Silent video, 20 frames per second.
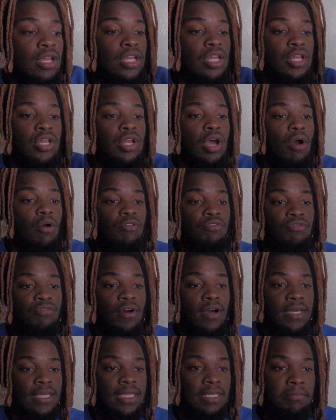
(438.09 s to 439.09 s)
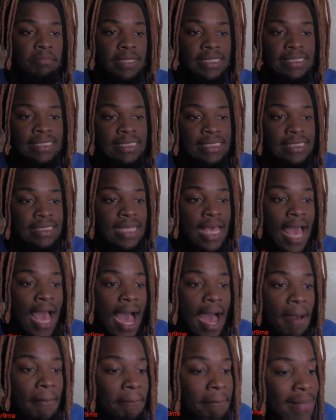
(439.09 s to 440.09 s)
No fucking misses.
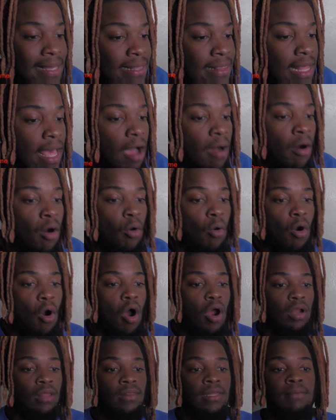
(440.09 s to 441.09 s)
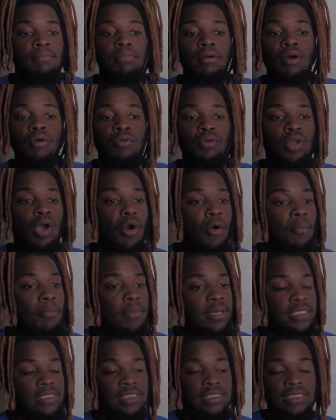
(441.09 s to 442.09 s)
I mean that wholeheartedly, bro. No
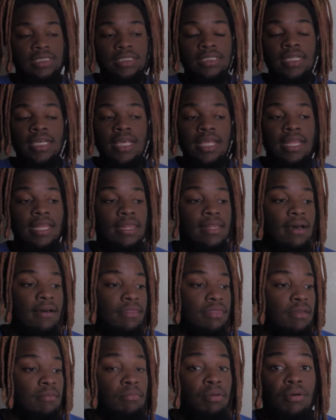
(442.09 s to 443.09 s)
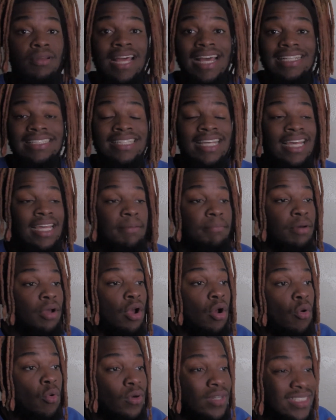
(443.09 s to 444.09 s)
misses. Nothing, bro. That tape
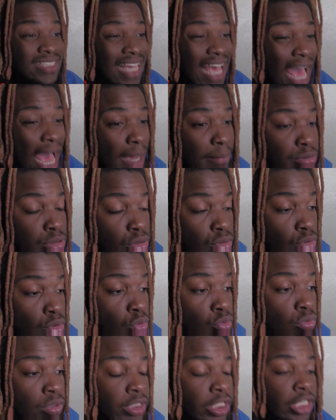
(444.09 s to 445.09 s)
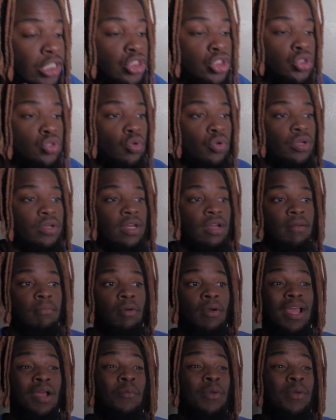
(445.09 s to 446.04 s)
was absolutely extraordinary, bro.